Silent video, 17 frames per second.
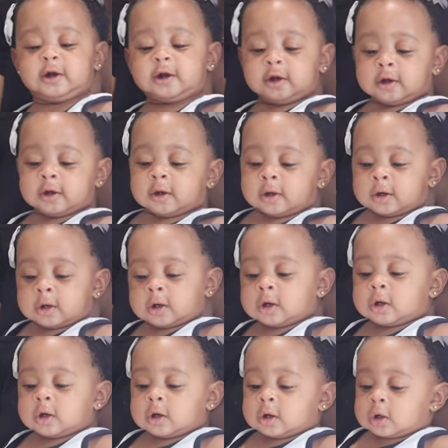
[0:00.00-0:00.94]

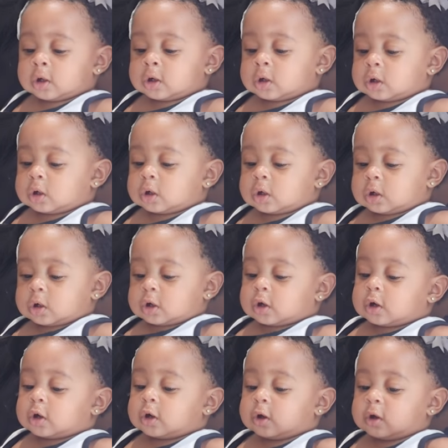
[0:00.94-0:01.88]

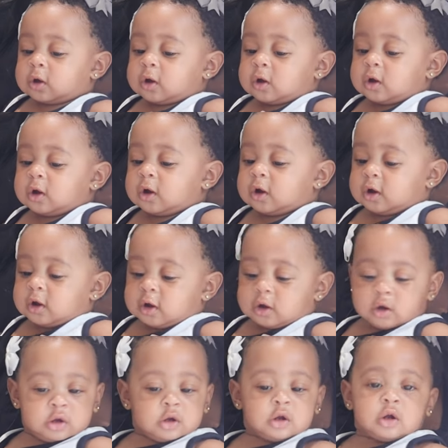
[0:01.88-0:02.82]

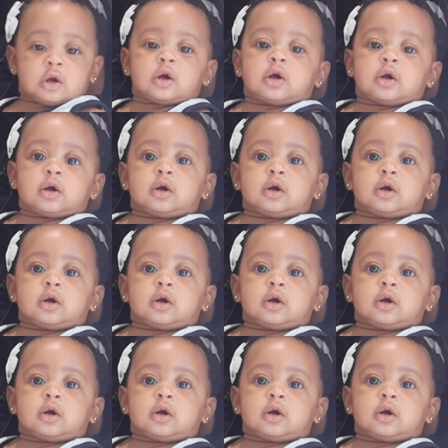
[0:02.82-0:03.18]
(silent)